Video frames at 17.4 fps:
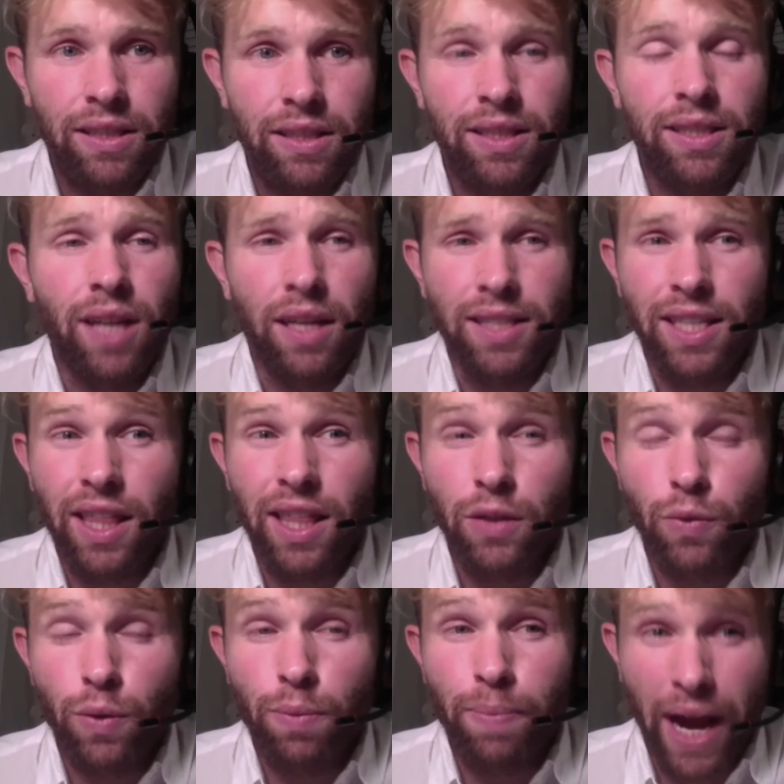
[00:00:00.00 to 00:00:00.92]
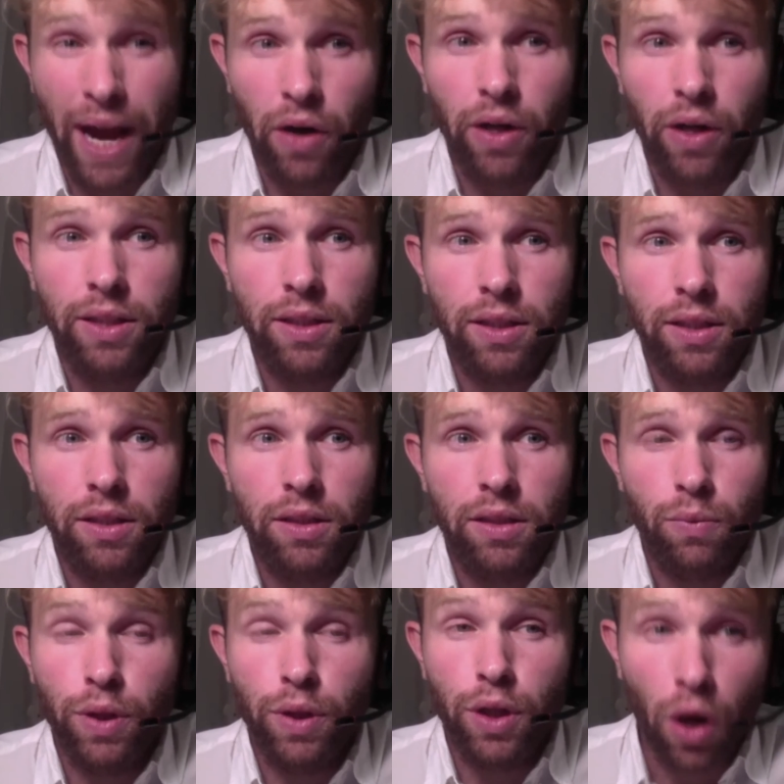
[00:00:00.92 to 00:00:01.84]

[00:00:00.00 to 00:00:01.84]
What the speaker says: discussing things with parents, with